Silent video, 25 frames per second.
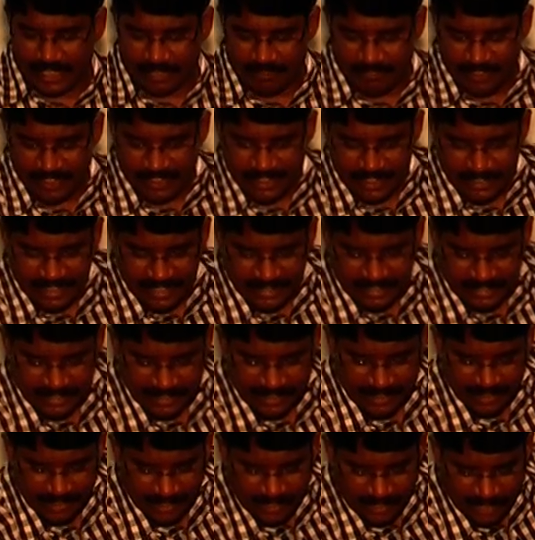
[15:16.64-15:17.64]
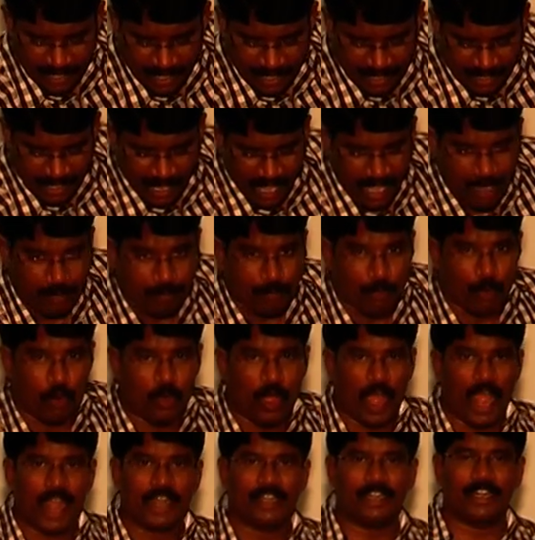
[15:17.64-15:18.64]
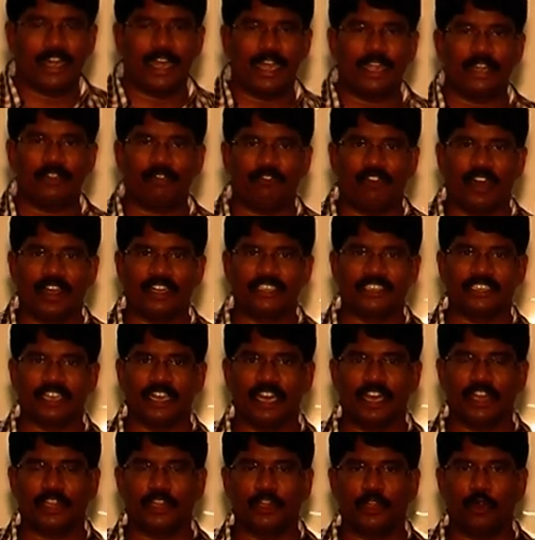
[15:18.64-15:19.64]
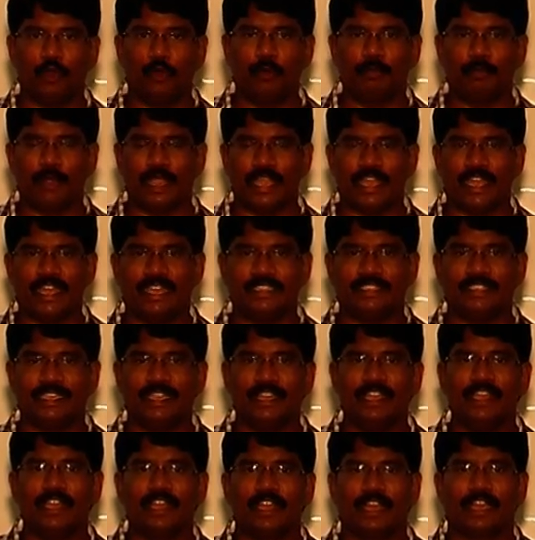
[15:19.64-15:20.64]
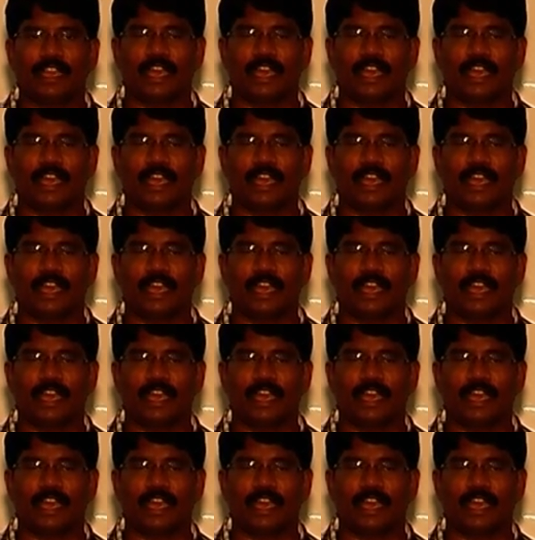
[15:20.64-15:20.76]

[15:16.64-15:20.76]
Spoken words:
and with this carbohydrate functional group is